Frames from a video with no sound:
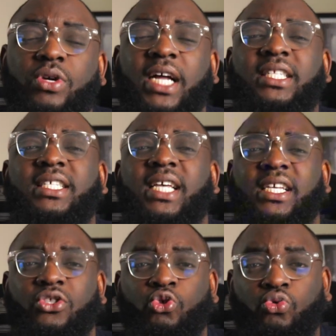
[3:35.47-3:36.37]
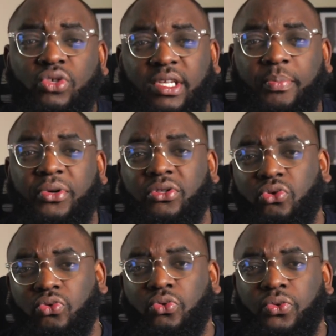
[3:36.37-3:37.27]
at these as two separate
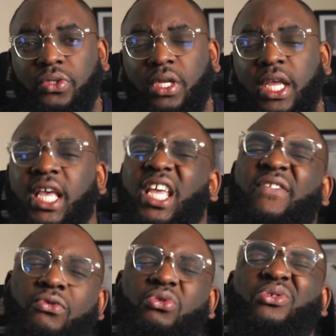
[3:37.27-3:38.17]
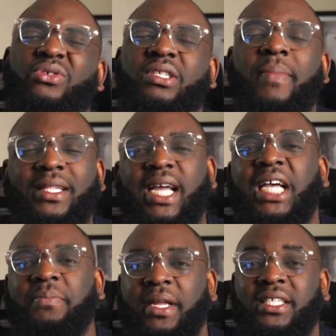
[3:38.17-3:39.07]
tools. Even though the Meta
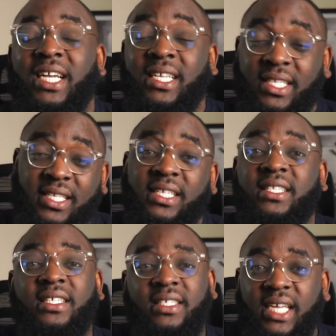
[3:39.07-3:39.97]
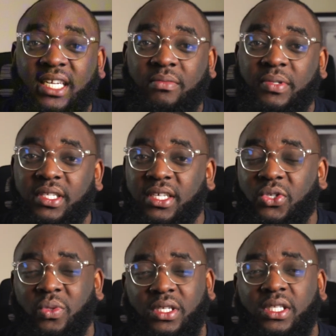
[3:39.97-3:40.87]
Ads Manager sits inside the Business
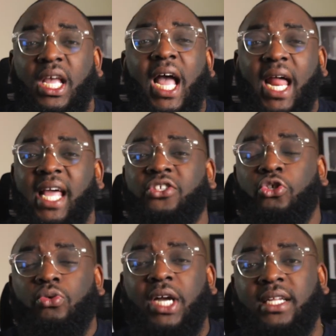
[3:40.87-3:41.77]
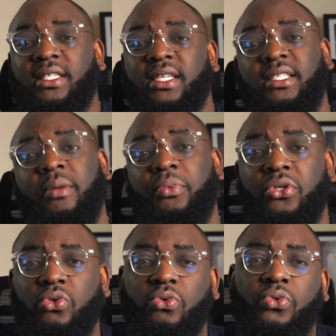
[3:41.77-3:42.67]
Suite, I like to look at it as
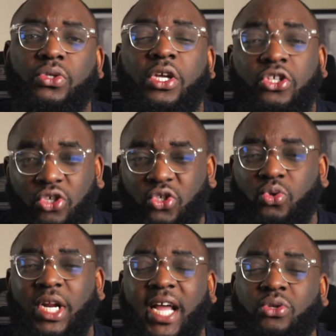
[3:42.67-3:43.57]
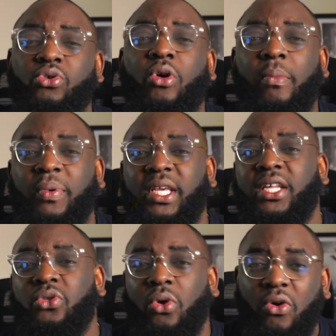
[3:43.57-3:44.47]
separate tools, just so that I don't
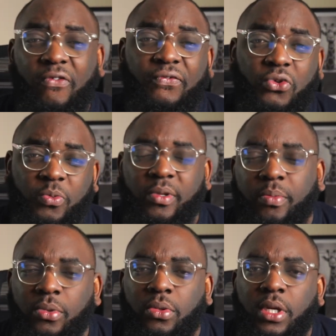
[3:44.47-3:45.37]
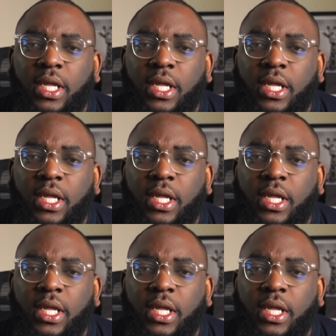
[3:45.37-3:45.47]
complicate or confuse people.